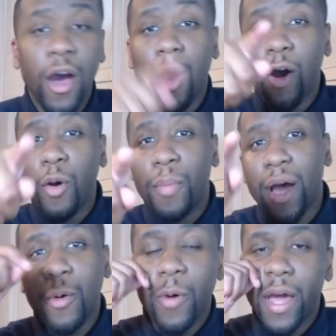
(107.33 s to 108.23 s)
Oh, by
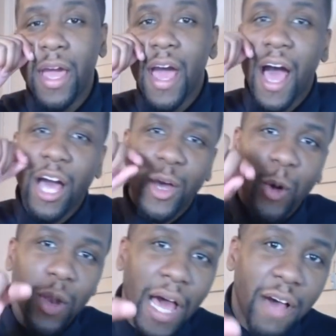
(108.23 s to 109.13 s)
the way, I go
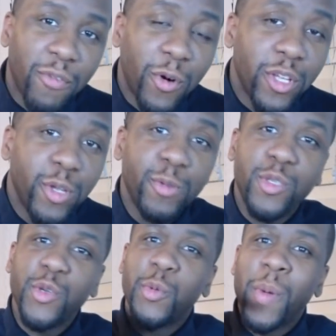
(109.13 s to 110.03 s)
live on
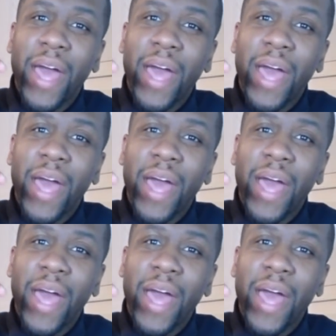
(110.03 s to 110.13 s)
YouTube